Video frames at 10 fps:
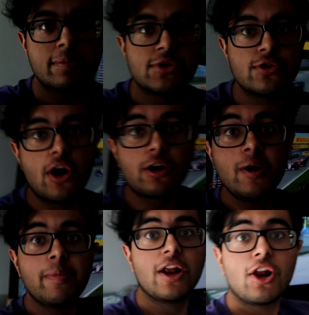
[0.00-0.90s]
I'm too
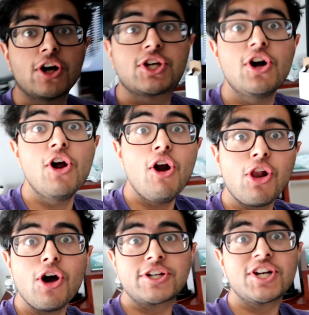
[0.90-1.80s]
dark, but look!
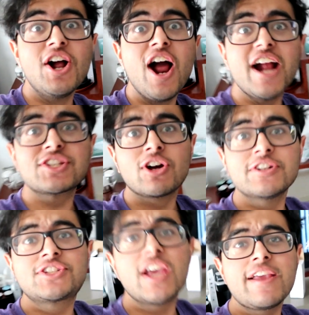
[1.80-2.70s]
It's
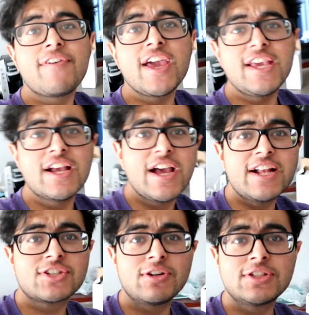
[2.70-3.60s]
on TV!
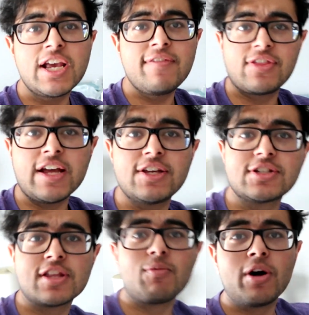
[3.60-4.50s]
It's on TV! Thank you to the